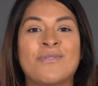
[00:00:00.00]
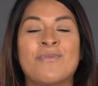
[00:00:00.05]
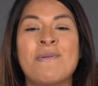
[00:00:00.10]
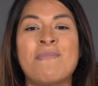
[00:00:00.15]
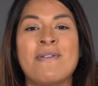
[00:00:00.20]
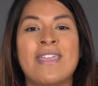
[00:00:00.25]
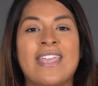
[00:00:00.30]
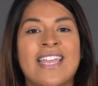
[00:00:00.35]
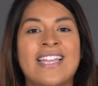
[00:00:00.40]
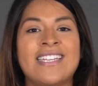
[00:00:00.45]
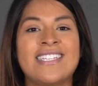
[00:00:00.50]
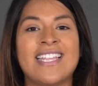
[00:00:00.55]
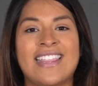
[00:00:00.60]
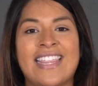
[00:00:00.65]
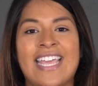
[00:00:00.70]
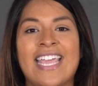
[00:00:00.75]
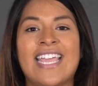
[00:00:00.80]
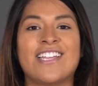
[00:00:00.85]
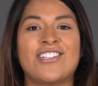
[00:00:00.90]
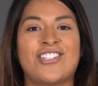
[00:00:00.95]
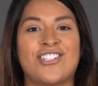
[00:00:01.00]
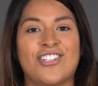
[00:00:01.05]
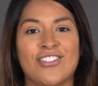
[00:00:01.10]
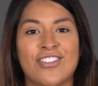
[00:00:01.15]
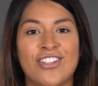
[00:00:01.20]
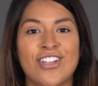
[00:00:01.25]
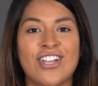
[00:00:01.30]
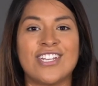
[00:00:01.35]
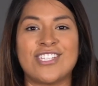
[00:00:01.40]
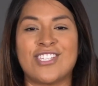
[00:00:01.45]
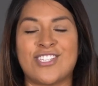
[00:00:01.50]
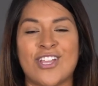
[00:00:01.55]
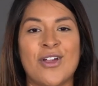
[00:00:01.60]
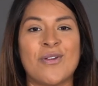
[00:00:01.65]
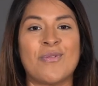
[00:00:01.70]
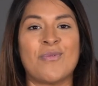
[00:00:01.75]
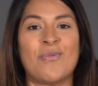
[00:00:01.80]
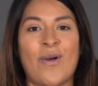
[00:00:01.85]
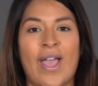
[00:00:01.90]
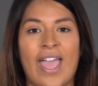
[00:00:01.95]
we begin to think it should look a
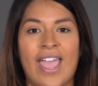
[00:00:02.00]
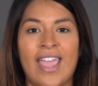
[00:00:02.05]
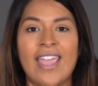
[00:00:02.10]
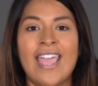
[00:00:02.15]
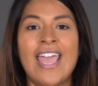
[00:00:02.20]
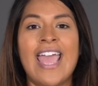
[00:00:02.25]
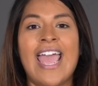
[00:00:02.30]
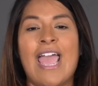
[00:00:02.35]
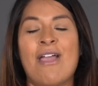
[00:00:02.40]
certain way.